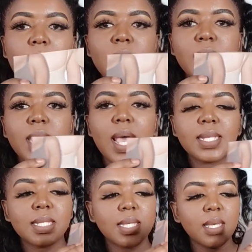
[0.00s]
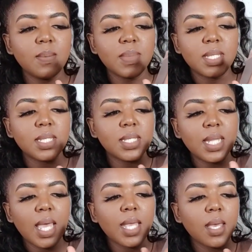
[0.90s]
and then it has skims this is
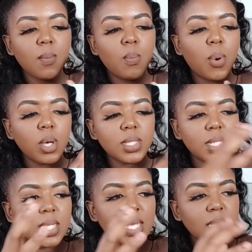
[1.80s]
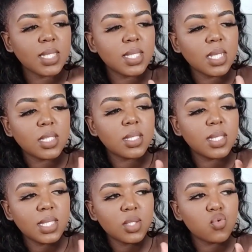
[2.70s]
like embossed it like it's, it's
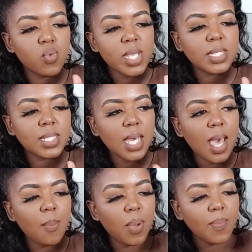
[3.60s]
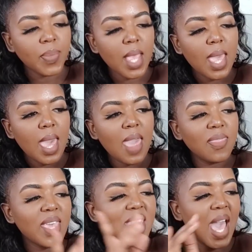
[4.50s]
this is raised up
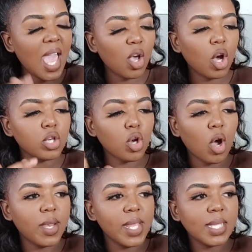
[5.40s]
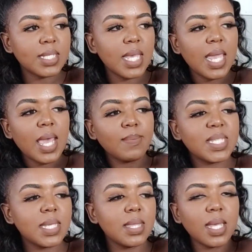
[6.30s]
and then I got onyx and I'm
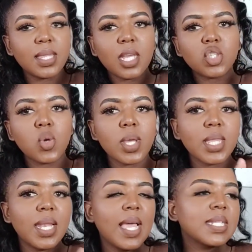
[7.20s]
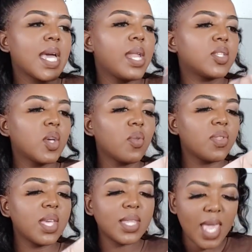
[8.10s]
seeing that they're showing the light color so I
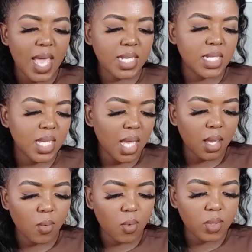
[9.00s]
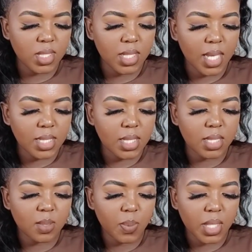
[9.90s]
don't think they actually color coordinate
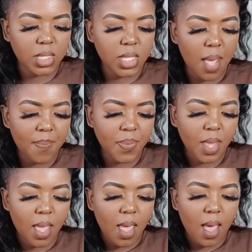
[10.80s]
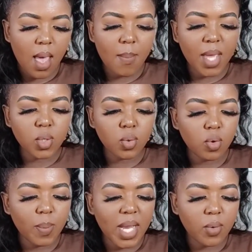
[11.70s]
this picture um, I
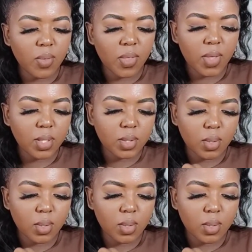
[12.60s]
don't know but I don't think